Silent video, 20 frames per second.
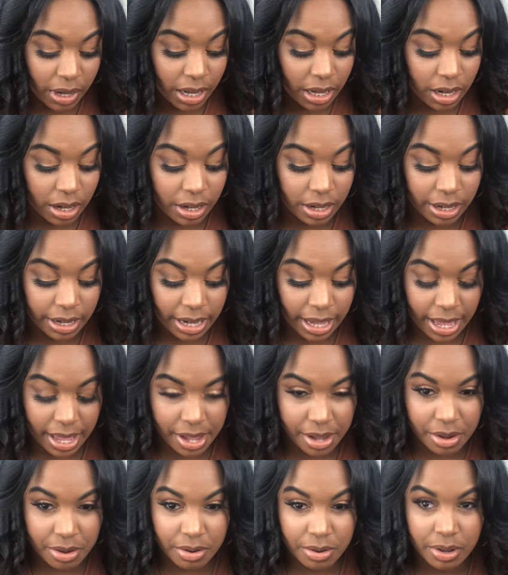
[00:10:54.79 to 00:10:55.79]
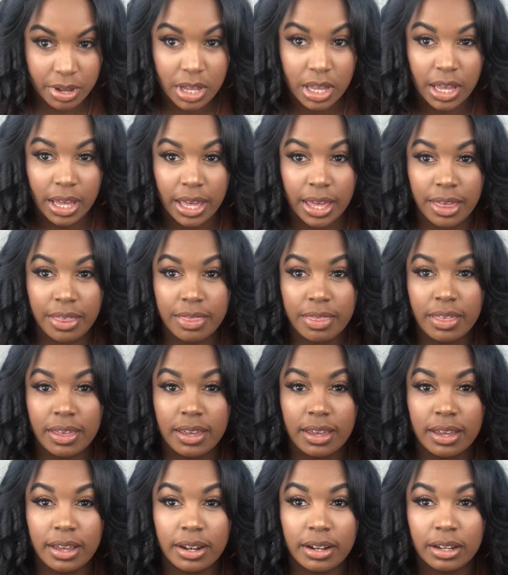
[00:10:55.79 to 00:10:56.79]
hair now and
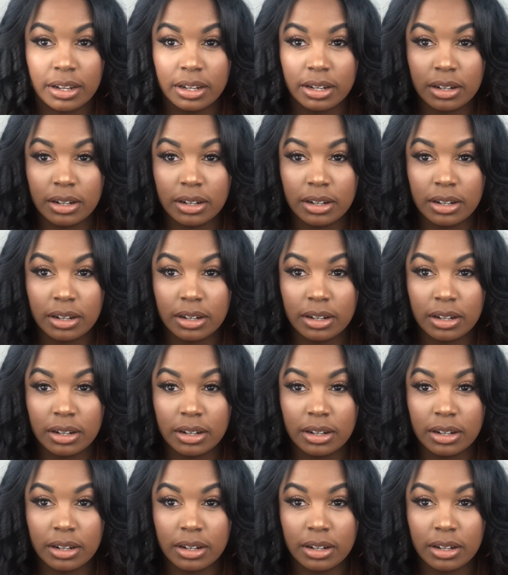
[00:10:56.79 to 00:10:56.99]
then